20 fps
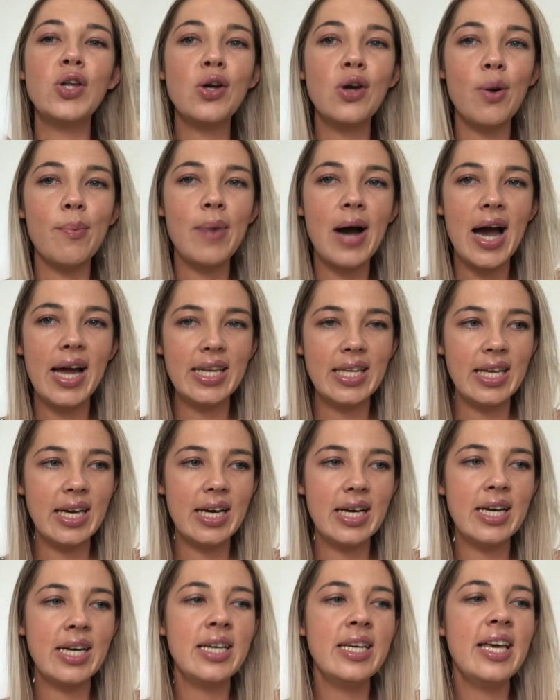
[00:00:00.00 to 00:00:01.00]
got mine
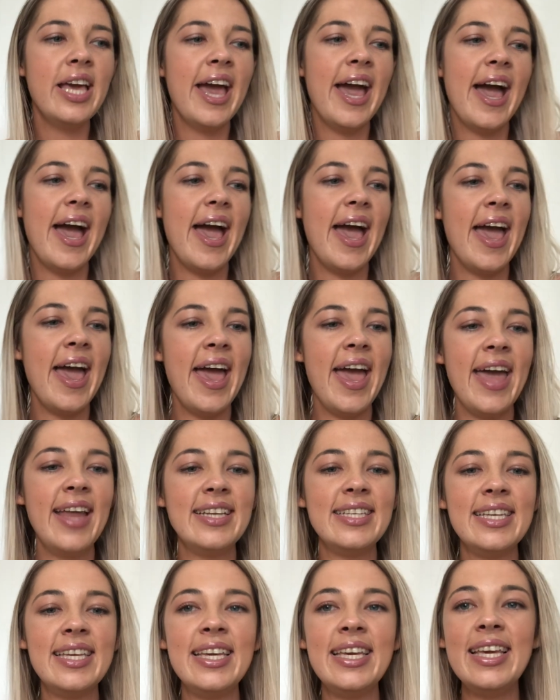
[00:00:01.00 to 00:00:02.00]
here, and
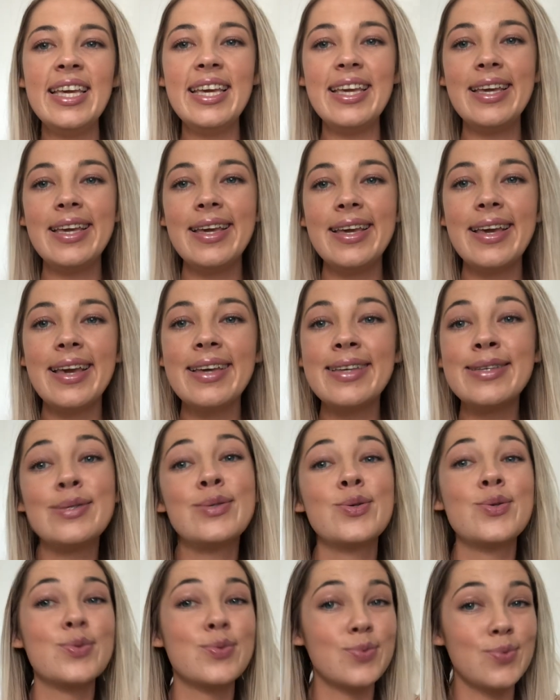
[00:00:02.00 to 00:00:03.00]
he is
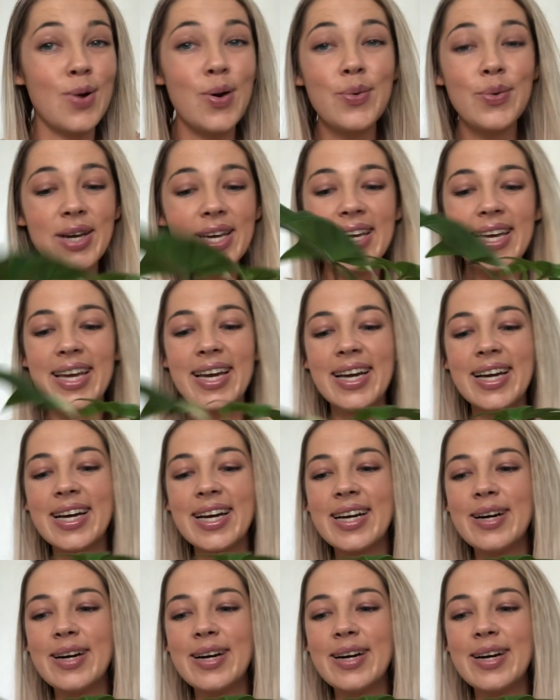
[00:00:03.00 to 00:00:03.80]
growing,